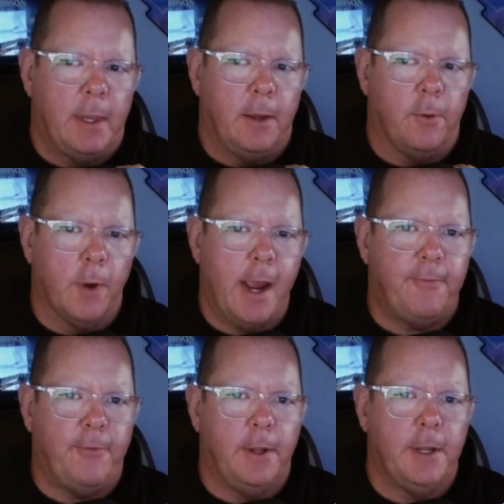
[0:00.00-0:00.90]

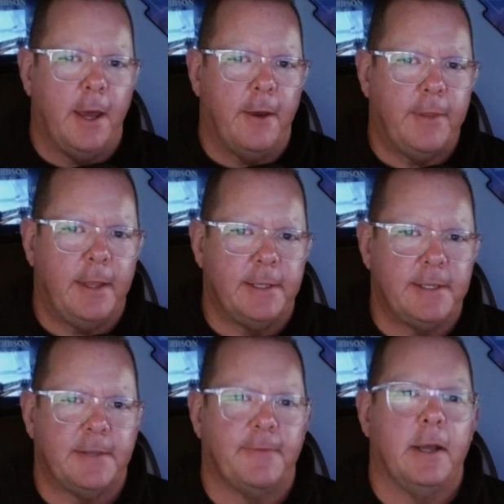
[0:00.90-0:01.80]
grateful enough that
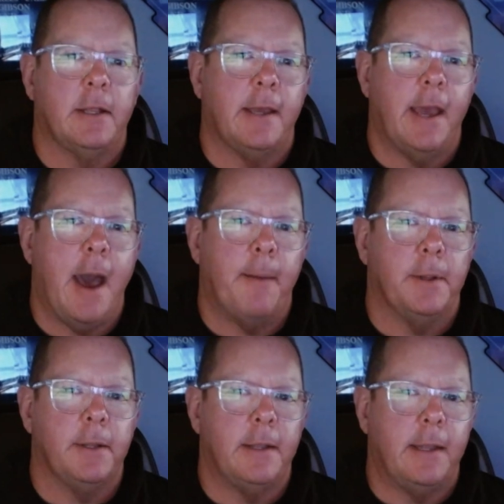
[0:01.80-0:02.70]
this has finally
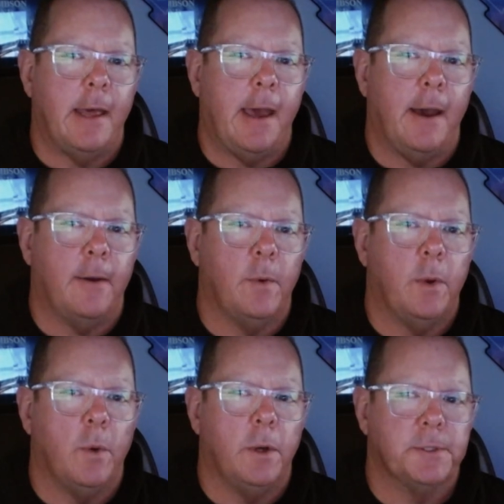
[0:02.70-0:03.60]
happened, that we
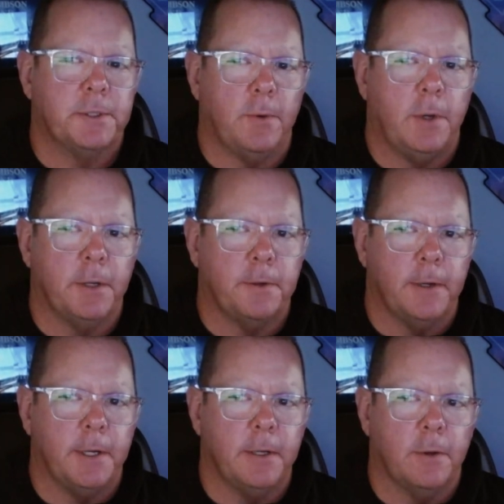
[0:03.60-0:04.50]
won't
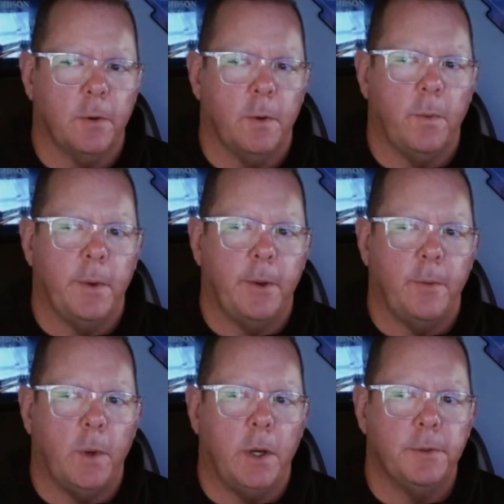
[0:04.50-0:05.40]
squander it, or we
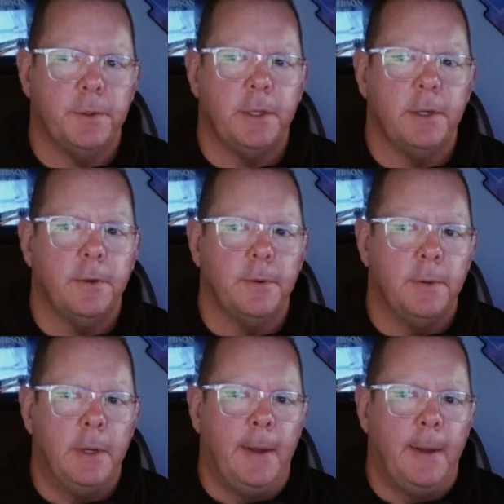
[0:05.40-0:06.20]
won't do